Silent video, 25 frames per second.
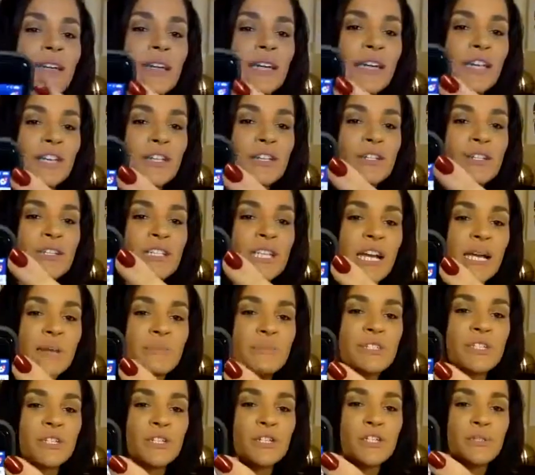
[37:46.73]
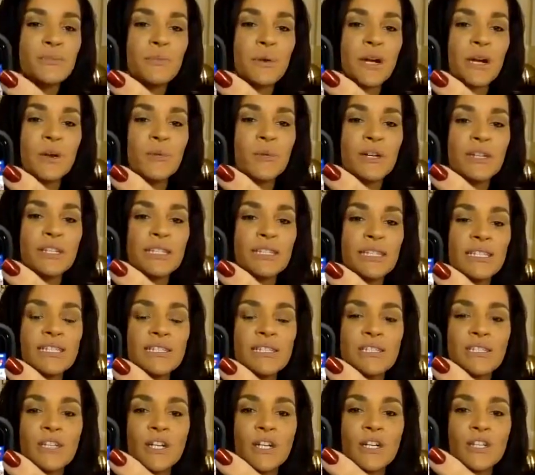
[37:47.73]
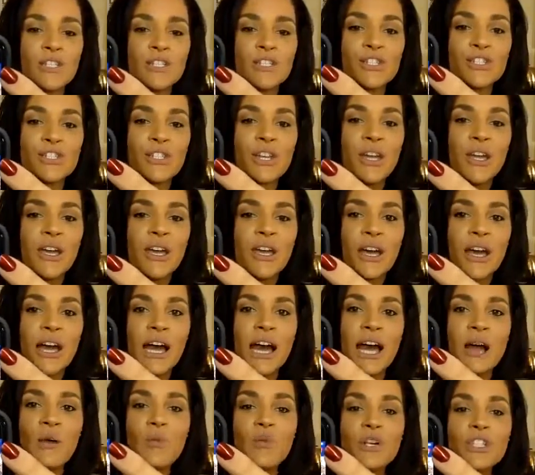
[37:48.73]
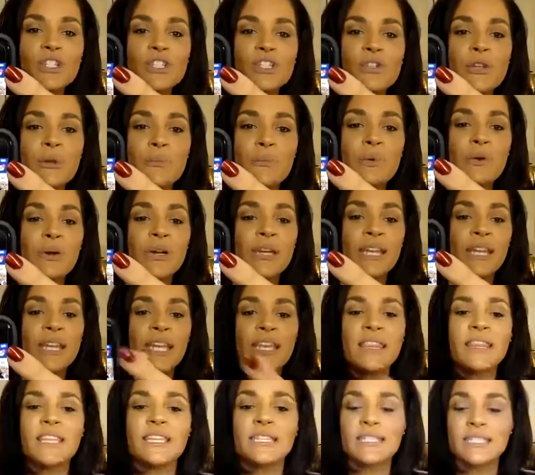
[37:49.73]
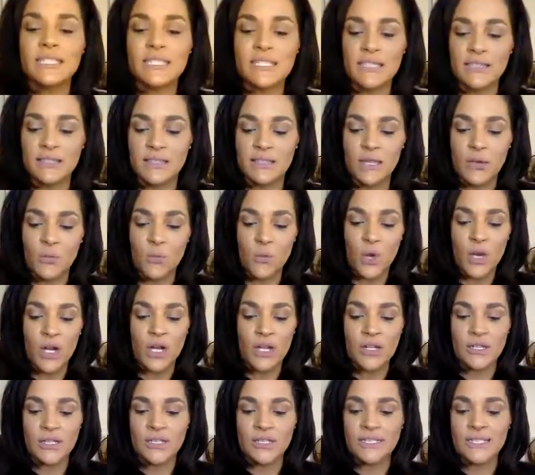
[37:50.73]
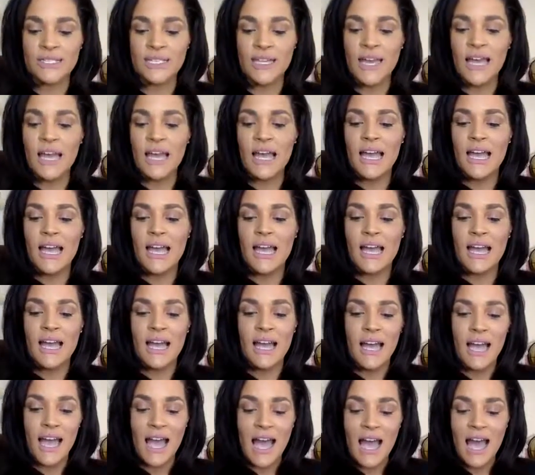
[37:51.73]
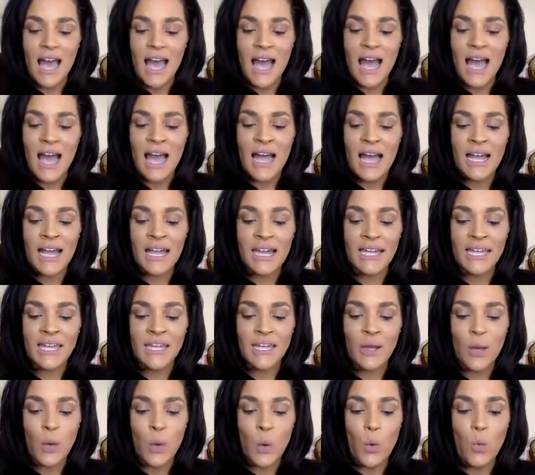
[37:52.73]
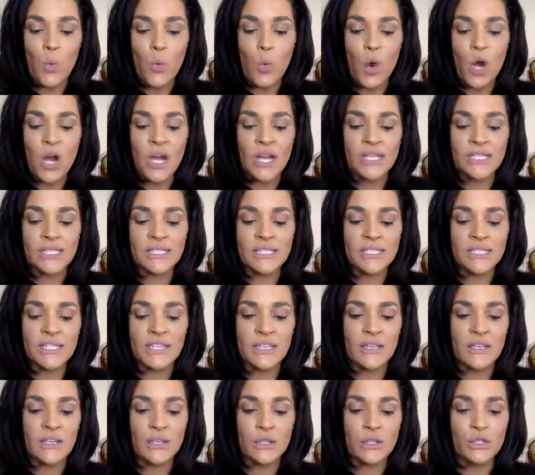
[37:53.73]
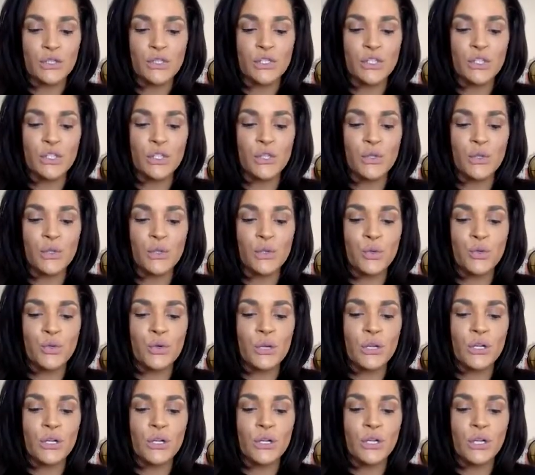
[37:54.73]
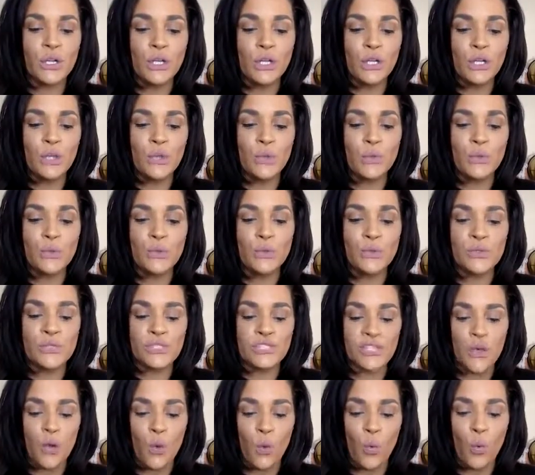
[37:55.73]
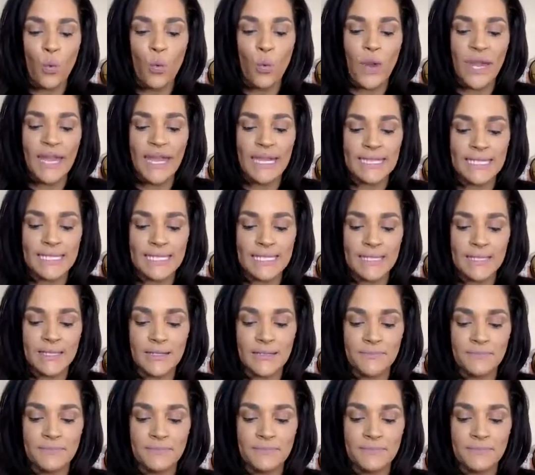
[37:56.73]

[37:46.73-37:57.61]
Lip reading: in your top search bar where it says search, I want you to put in the words, I want to lose weight,